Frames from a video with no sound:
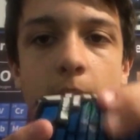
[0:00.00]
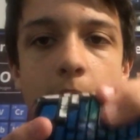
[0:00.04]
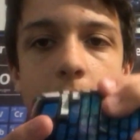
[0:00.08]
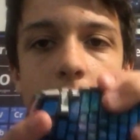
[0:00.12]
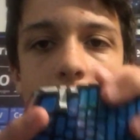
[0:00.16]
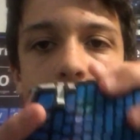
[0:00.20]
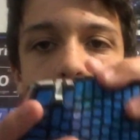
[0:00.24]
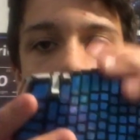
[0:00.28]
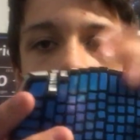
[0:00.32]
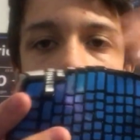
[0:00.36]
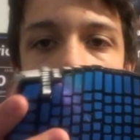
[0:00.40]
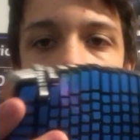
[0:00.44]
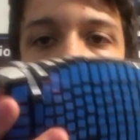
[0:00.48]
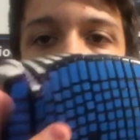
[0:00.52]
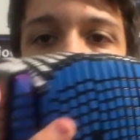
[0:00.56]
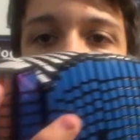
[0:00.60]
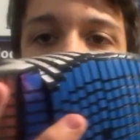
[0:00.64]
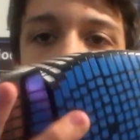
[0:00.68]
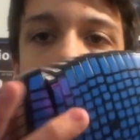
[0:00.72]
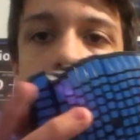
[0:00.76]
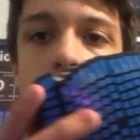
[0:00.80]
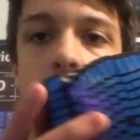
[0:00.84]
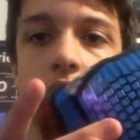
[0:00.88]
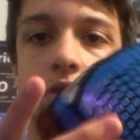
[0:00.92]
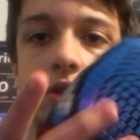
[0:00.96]
but
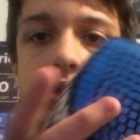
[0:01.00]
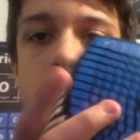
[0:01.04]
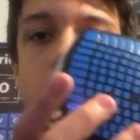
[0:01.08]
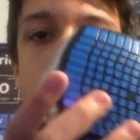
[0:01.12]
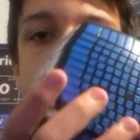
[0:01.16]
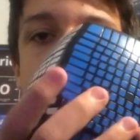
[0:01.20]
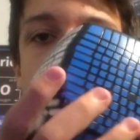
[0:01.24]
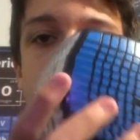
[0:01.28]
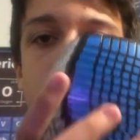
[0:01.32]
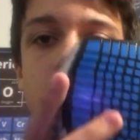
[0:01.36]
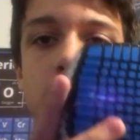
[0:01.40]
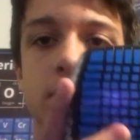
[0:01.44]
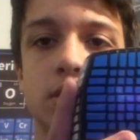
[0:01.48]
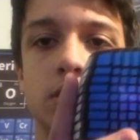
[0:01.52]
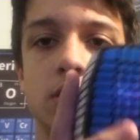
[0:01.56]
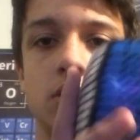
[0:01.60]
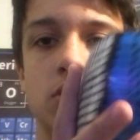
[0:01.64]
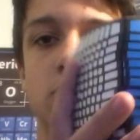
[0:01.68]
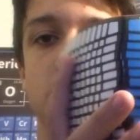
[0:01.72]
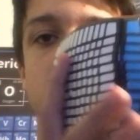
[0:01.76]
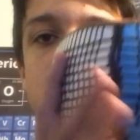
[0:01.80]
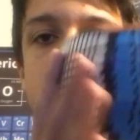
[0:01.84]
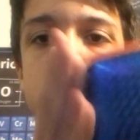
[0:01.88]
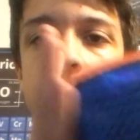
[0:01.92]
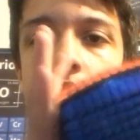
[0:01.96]
it's just such a nice
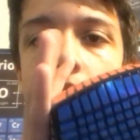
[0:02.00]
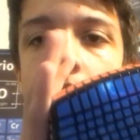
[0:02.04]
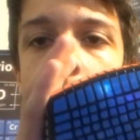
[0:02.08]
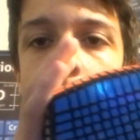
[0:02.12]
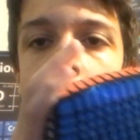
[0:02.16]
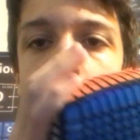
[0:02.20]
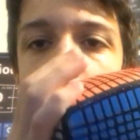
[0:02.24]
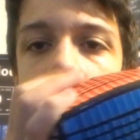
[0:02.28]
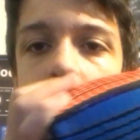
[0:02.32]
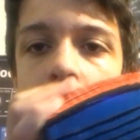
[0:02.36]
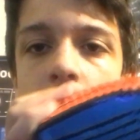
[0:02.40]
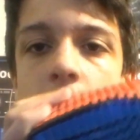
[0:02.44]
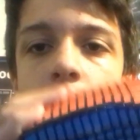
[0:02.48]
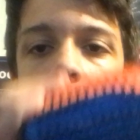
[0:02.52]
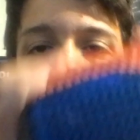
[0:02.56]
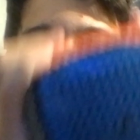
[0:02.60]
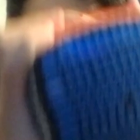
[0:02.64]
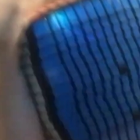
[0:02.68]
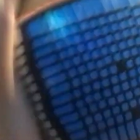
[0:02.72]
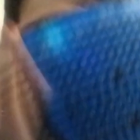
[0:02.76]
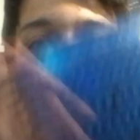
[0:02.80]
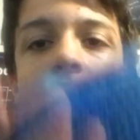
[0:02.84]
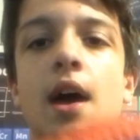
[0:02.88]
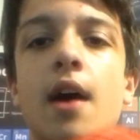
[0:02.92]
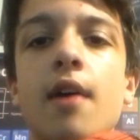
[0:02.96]
cube. It's so big,
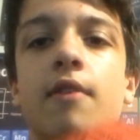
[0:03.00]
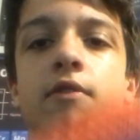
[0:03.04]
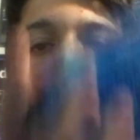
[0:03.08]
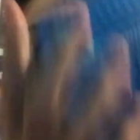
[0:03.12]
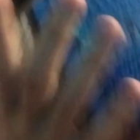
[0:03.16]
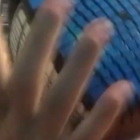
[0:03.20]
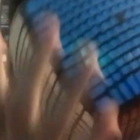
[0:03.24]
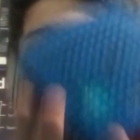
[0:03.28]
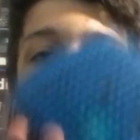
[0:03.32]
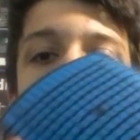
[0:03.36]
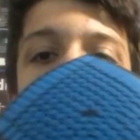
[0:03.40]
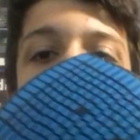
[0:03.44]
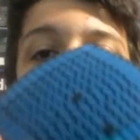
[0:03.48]
it's heavy,